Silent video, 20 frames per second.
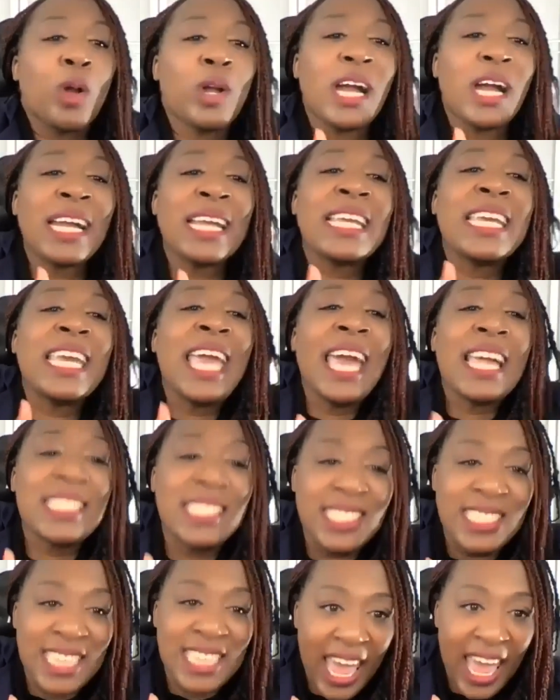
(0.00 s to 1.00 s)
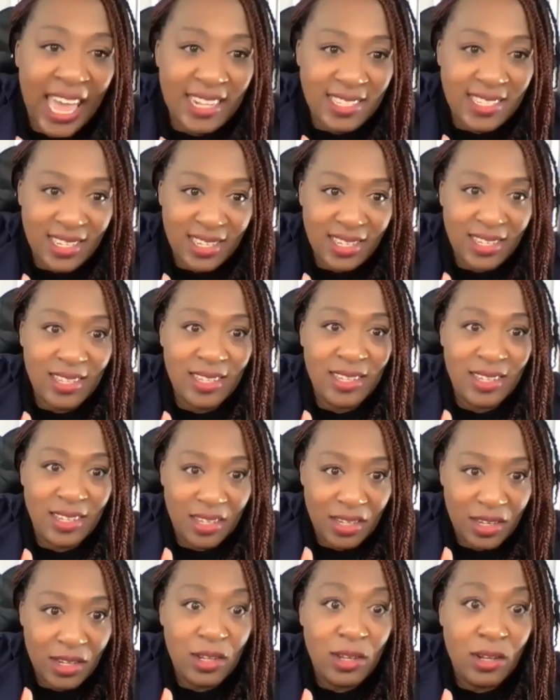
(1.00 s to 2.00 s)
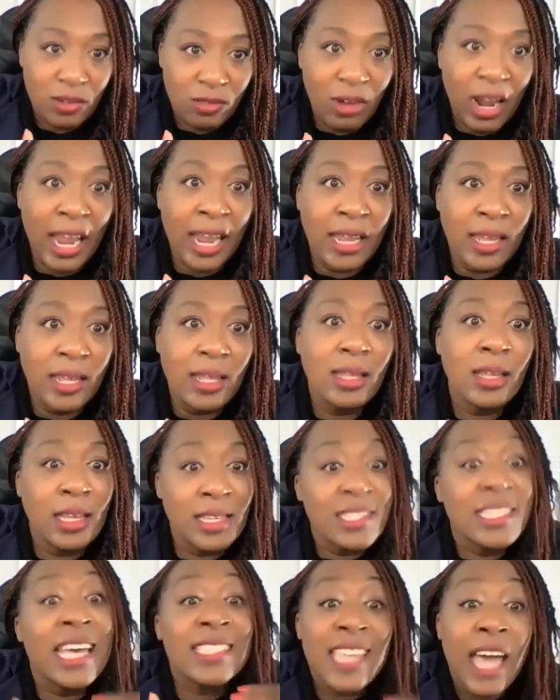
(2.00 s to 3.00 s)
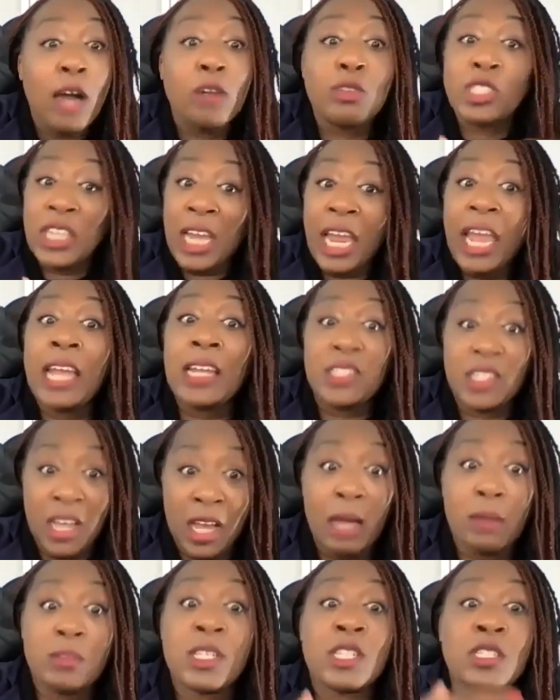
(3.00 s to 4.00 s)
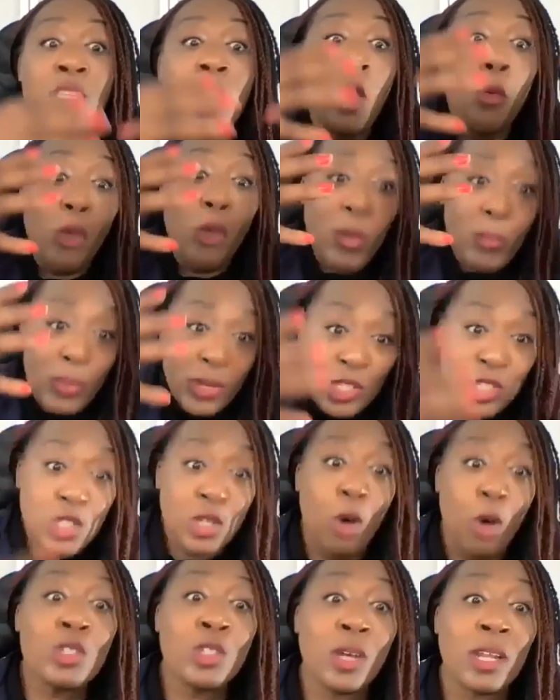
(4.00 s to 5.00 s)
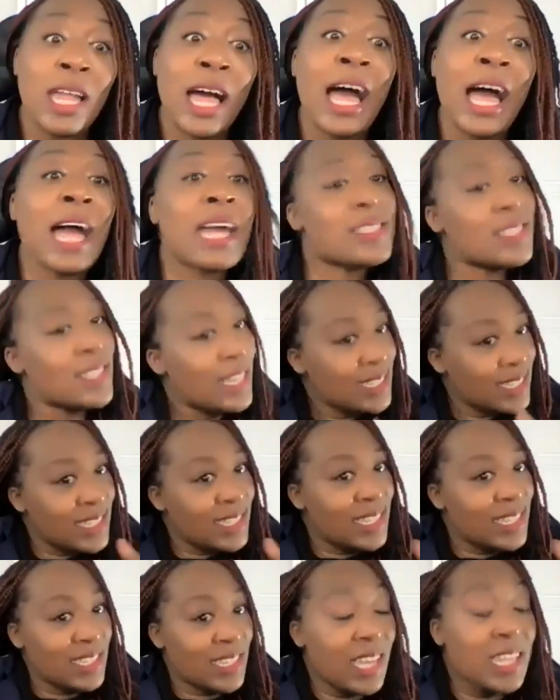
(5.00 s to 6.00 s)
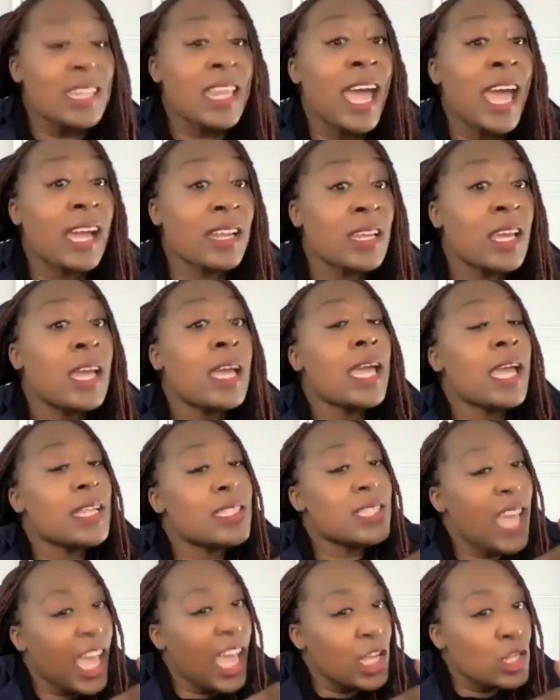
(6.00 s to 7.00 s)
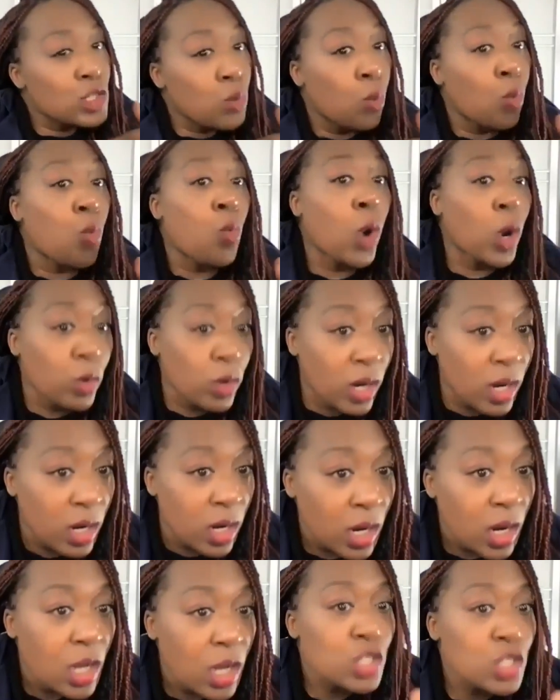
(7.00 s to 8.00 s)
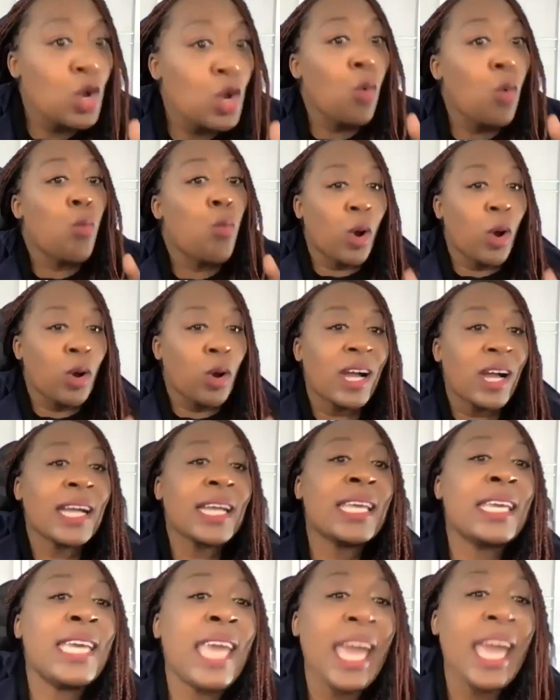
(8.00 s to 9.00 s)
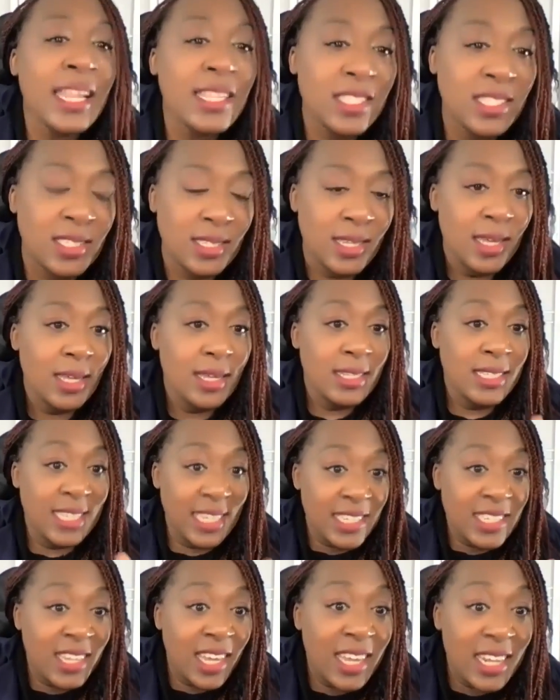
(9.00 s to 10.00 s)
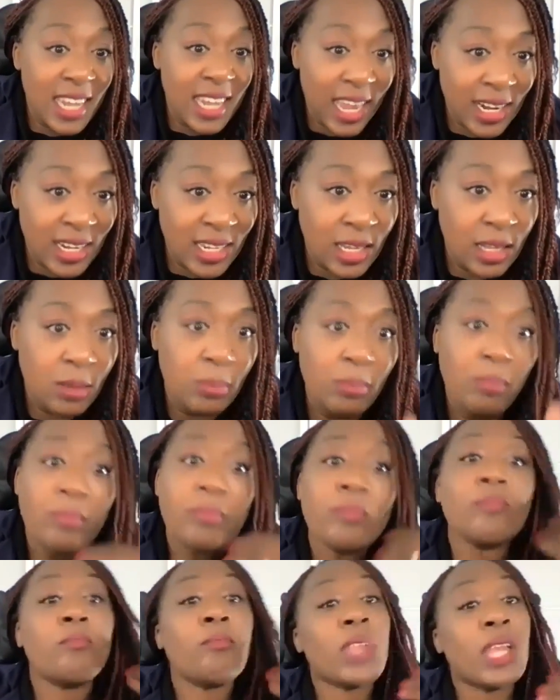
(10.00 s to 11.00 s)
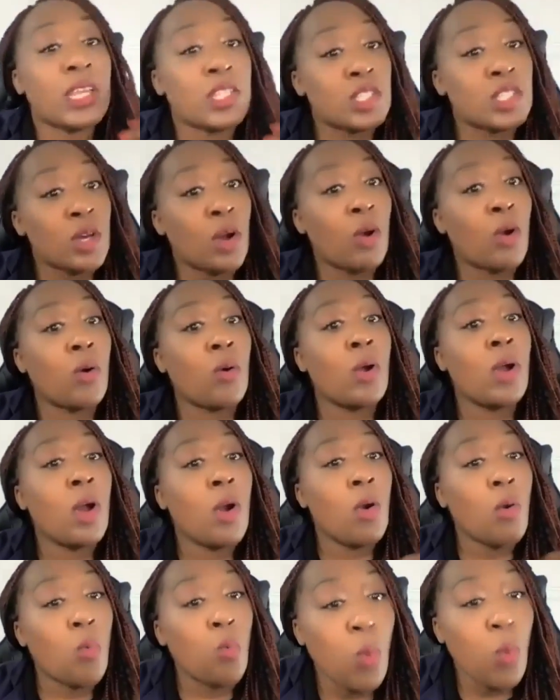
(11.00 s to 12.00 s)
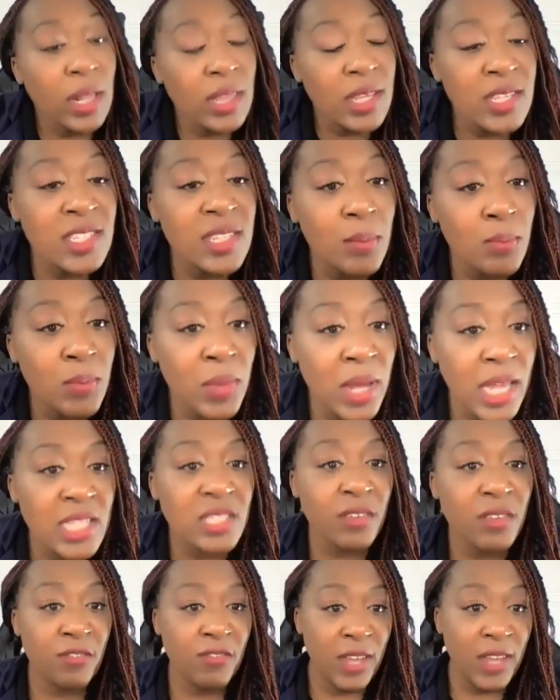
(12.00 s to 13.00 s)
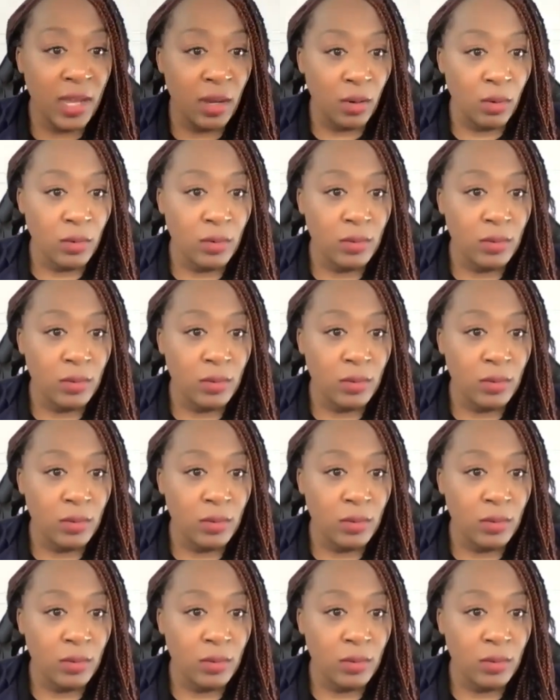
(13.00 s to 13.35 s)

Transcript: against that. Right? Because that's how change comes, because we've been socialized to disconnect. It takes work to work against disconnecting. And so, what does it mean to feel?